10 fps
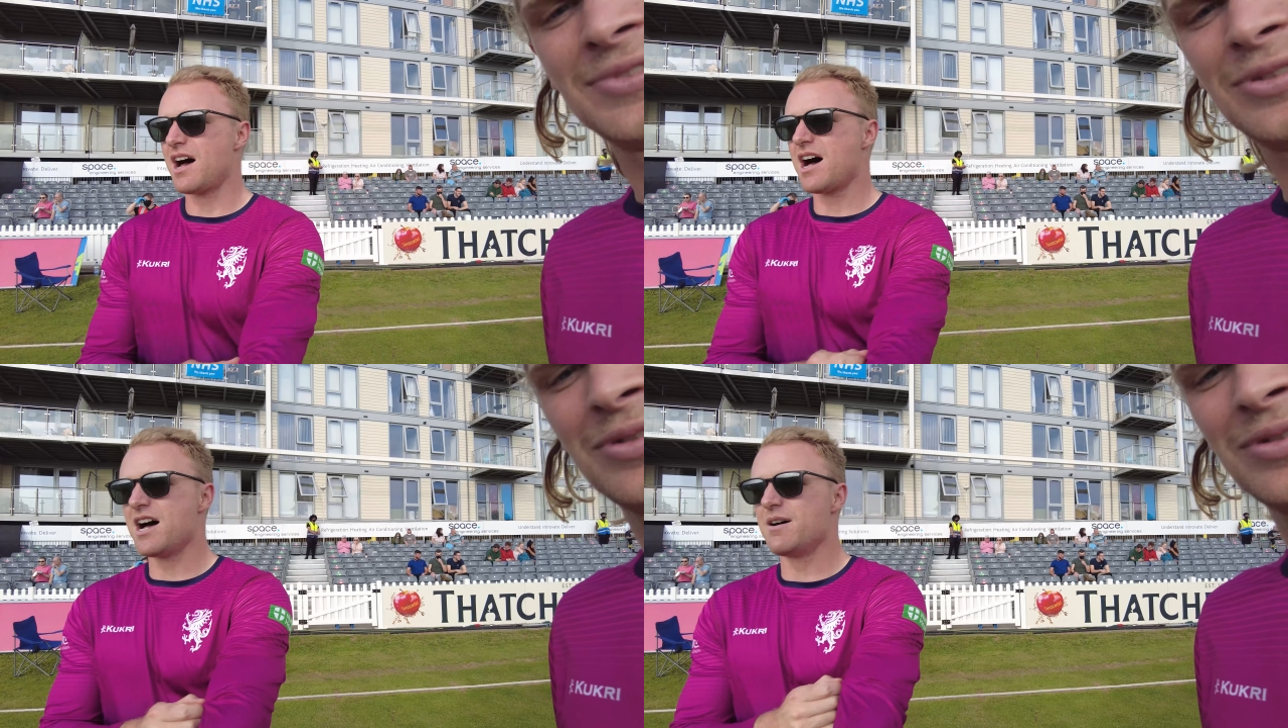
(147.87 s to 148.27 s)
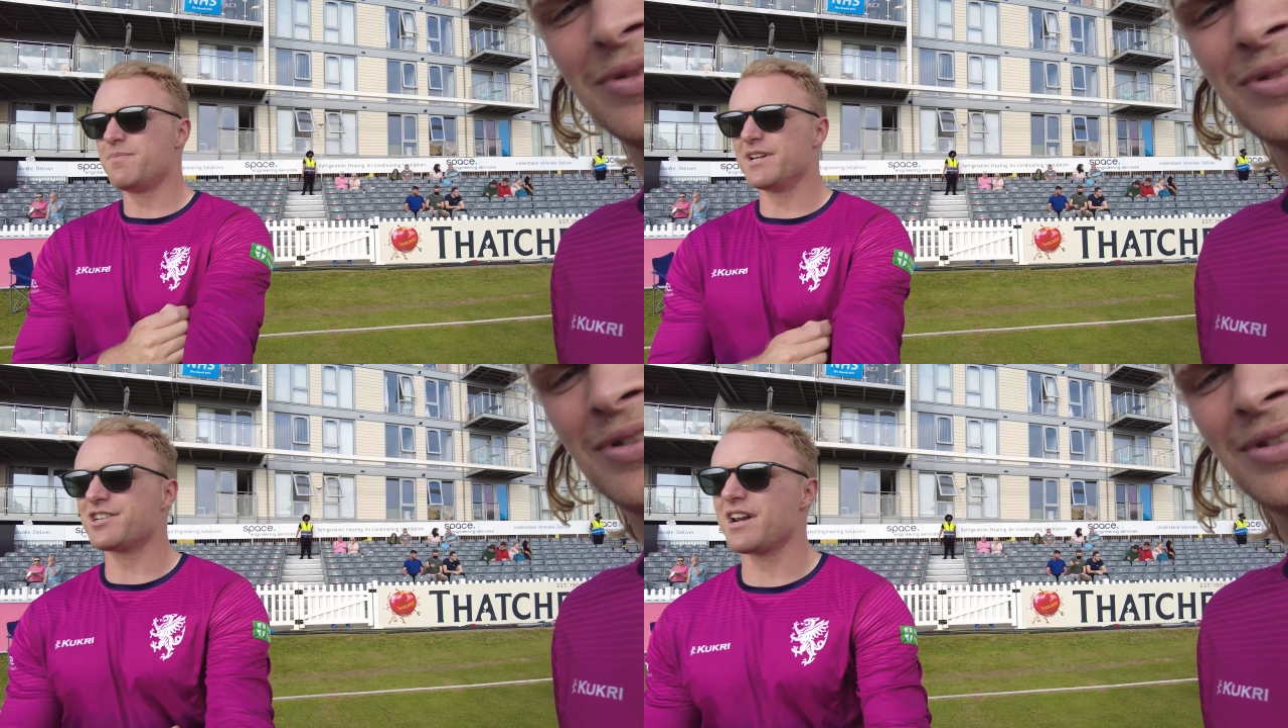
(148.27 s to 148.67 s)
Um,
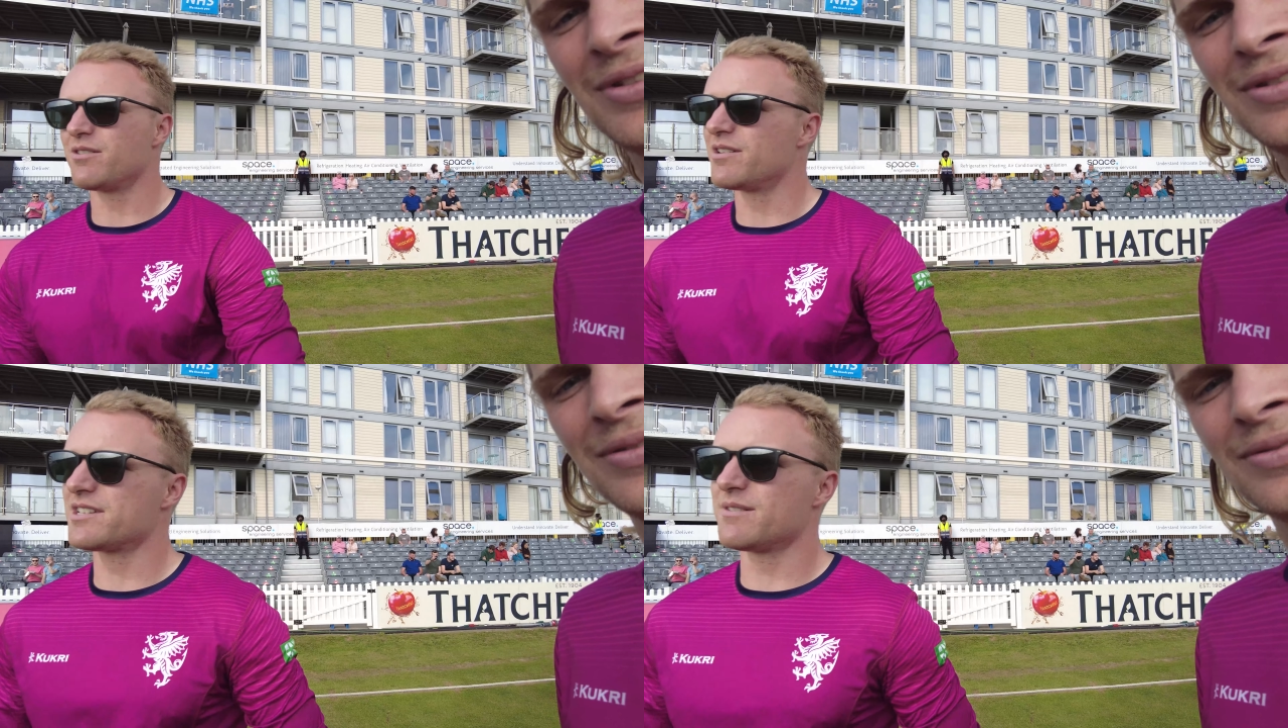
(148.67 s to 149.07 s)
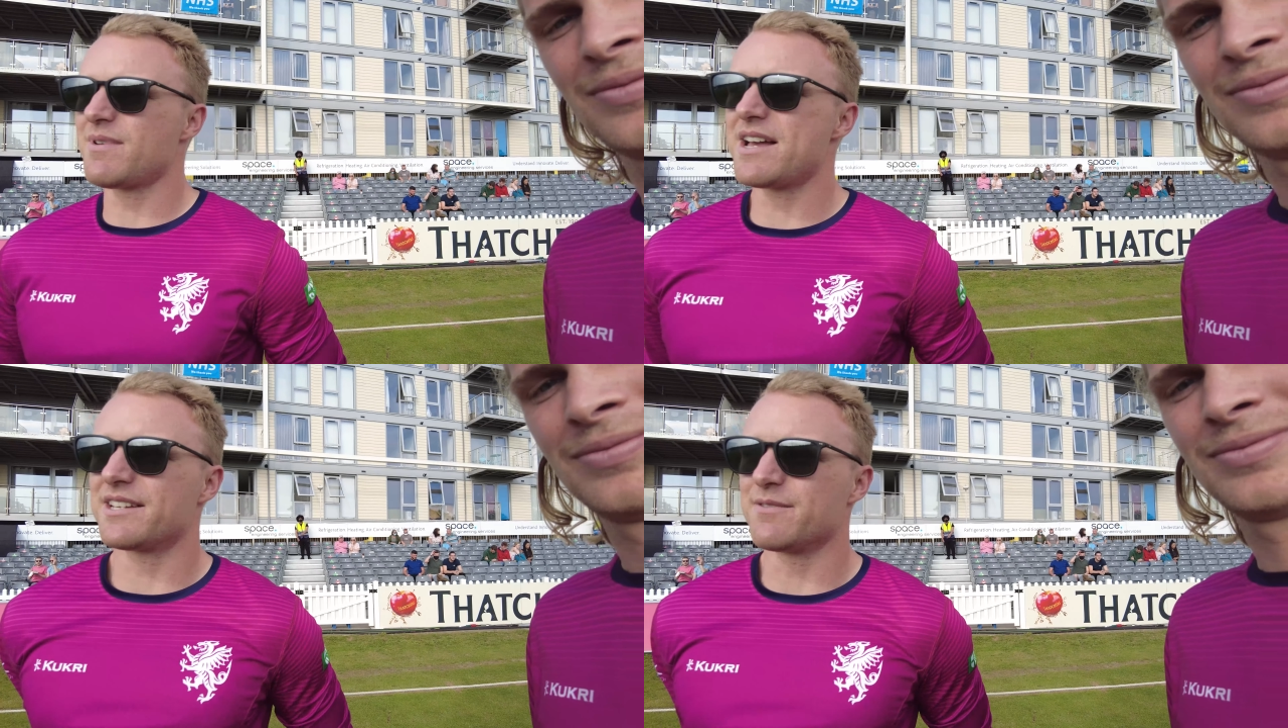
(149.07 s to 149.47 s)
but in general, it's an
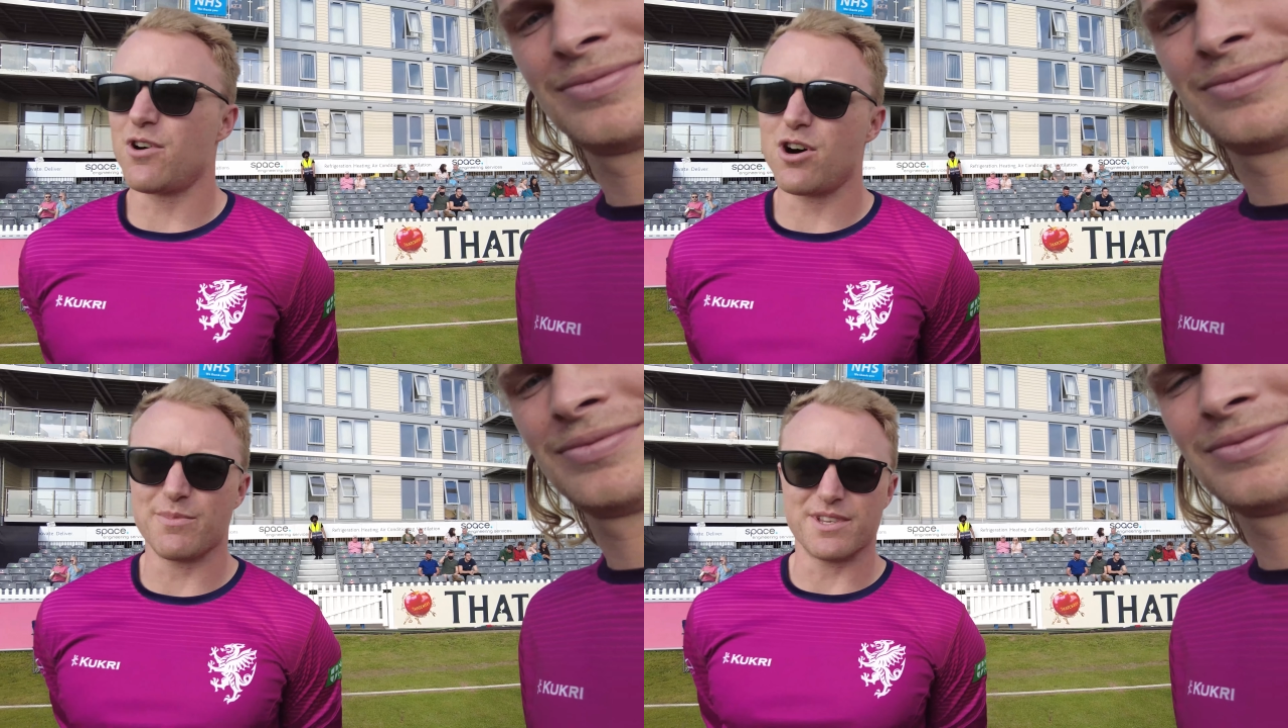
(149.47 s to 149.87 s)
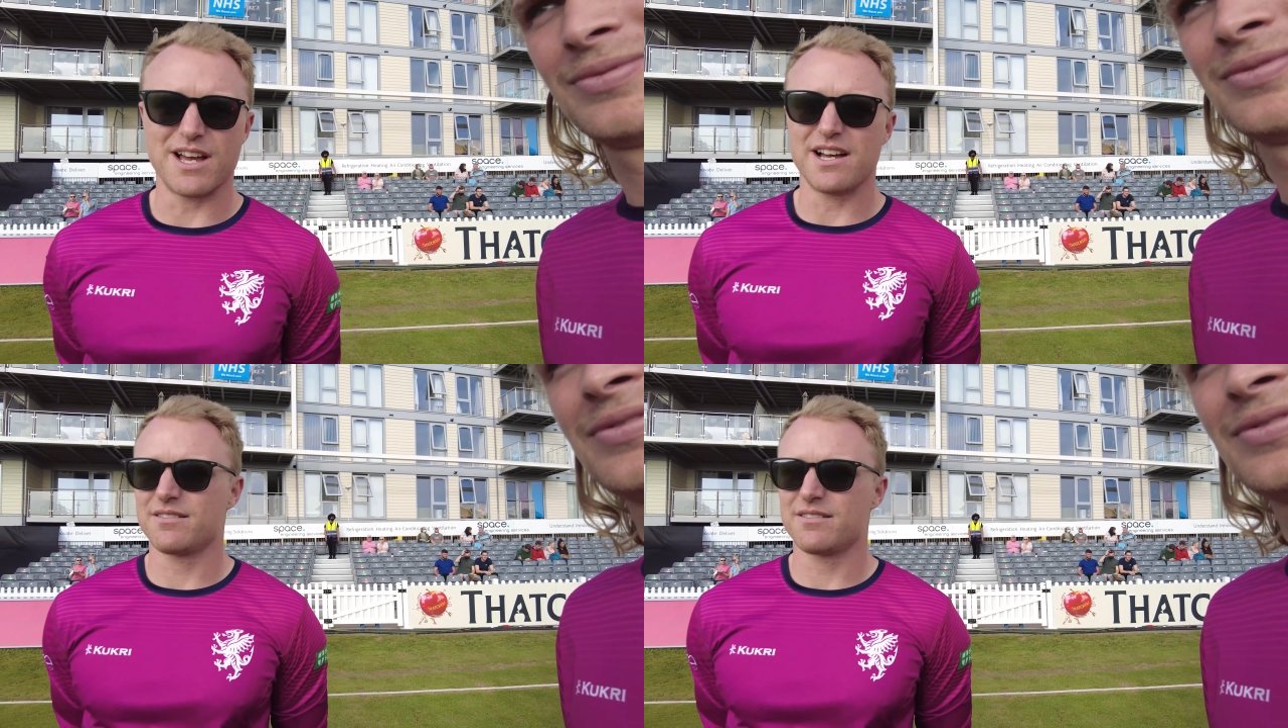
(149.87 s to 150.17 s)
amazing environment there.